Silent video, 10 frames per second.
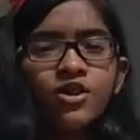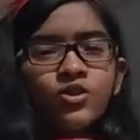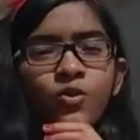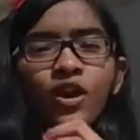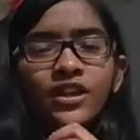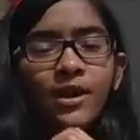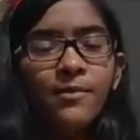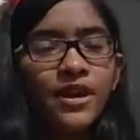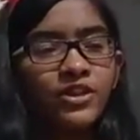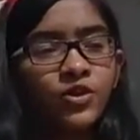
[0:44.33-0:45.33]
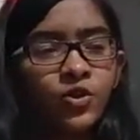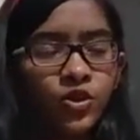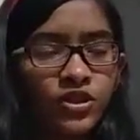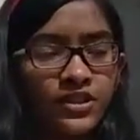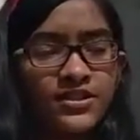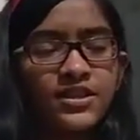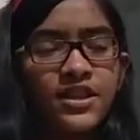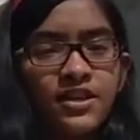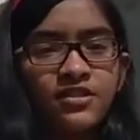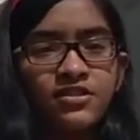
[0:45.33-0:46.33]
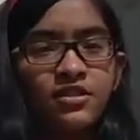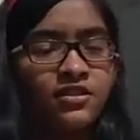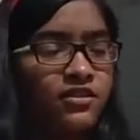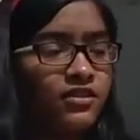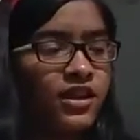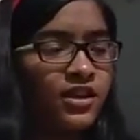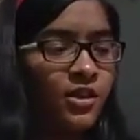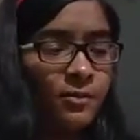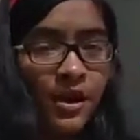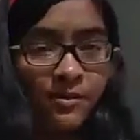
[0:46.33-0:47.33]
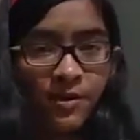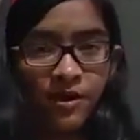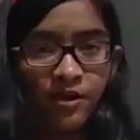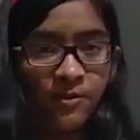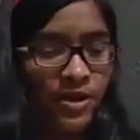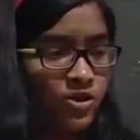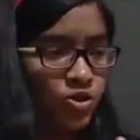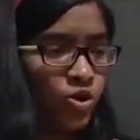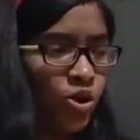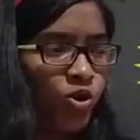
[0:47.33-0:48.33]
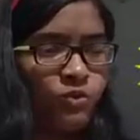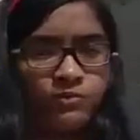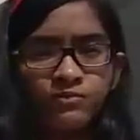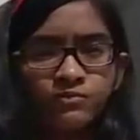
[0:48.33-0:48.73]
So what I begin to notice is that a bulb here begins to glow.